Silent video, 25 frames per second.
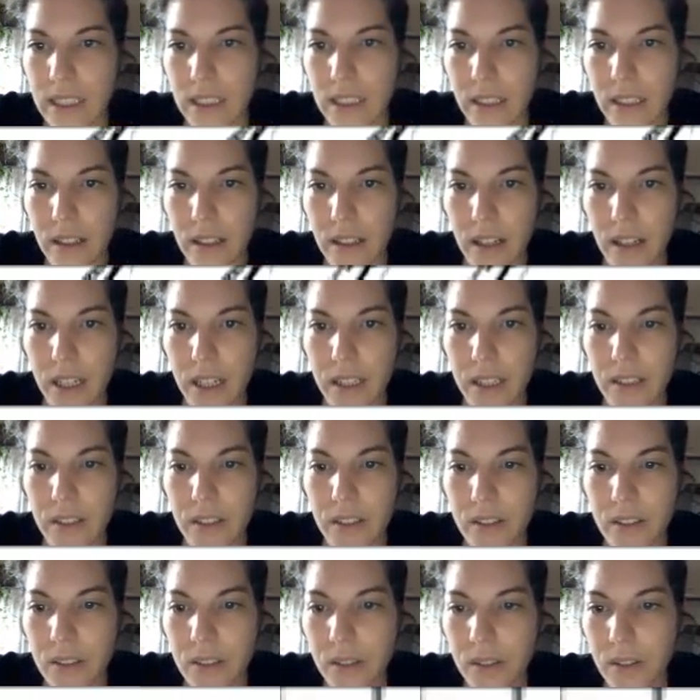Alright,
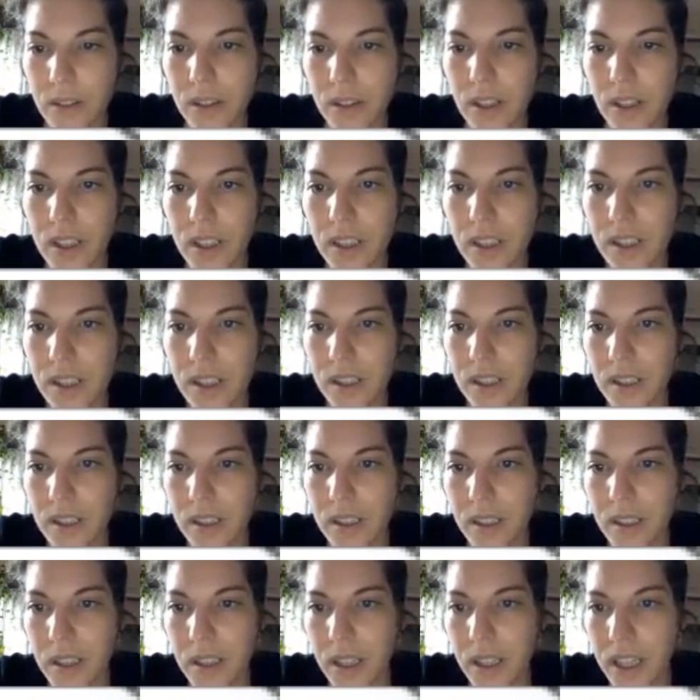so let's
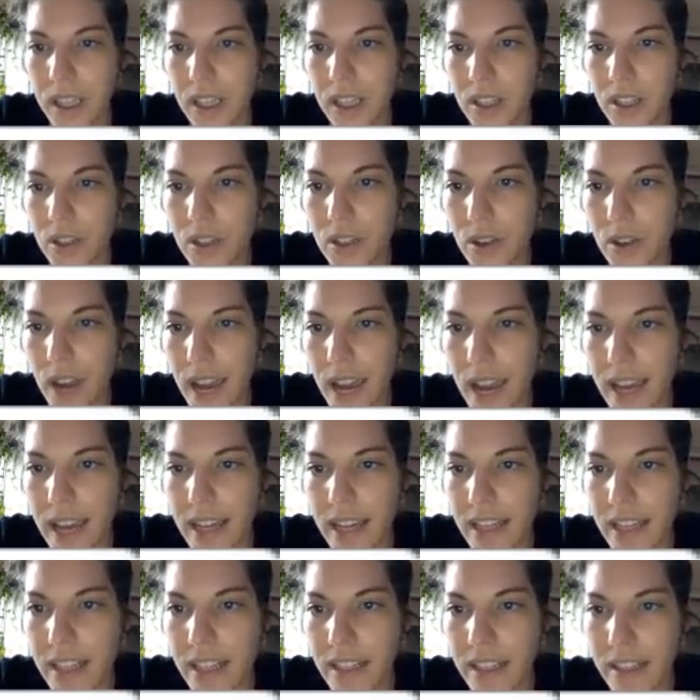click and
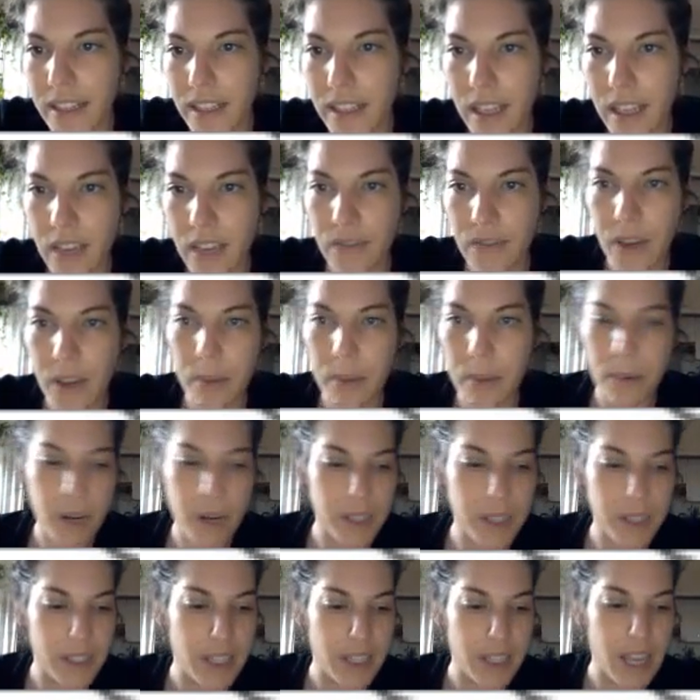drag. If I
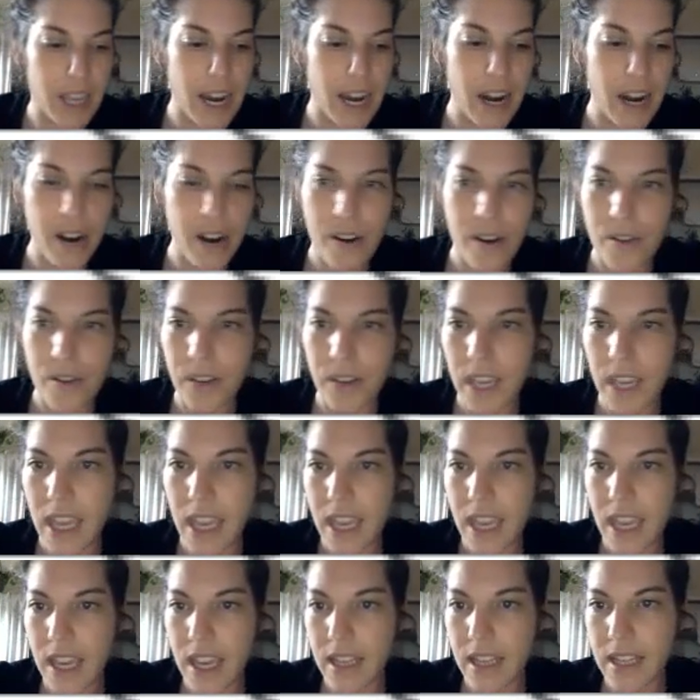press the arrow
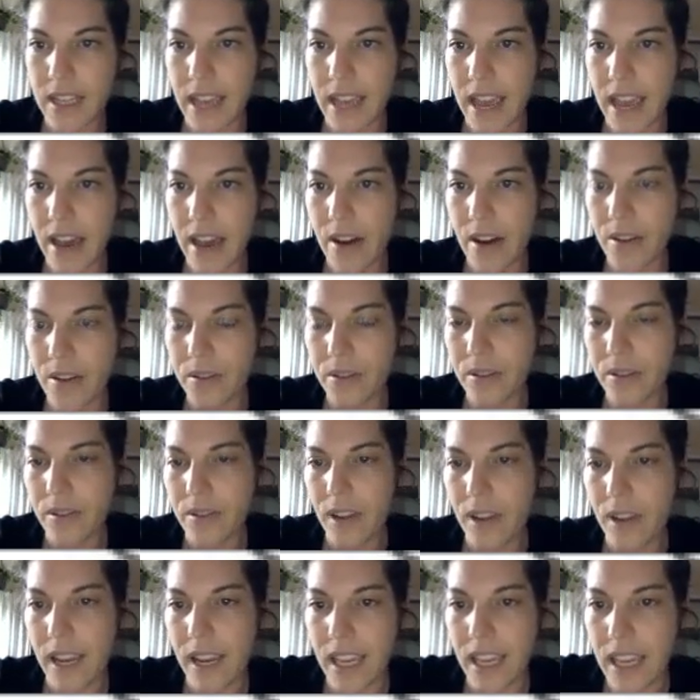key down,
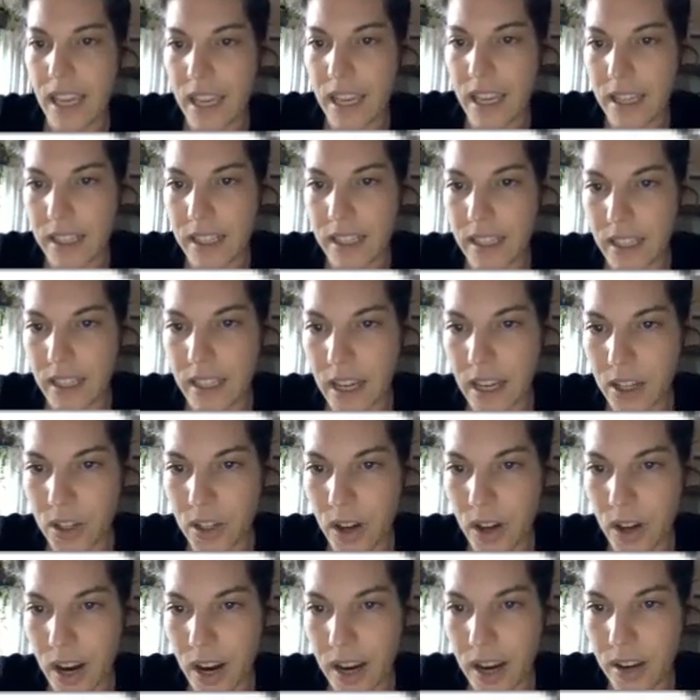I get a
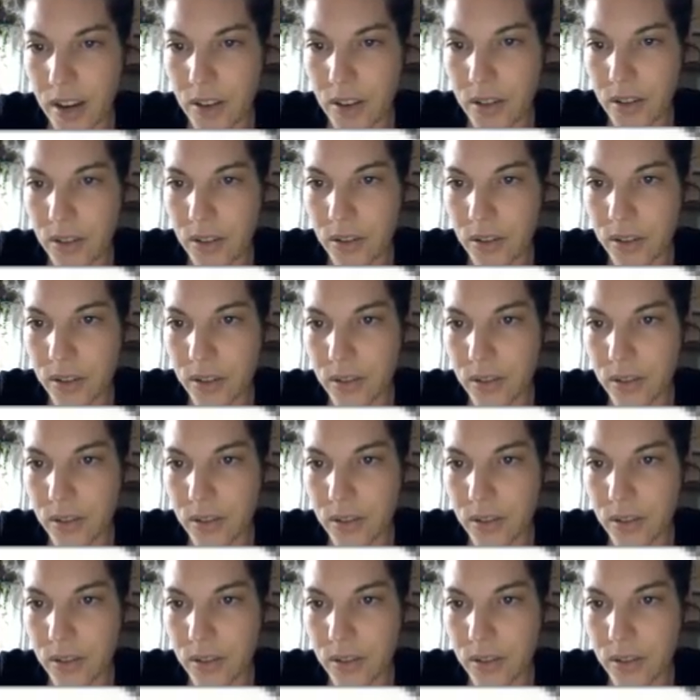triangle.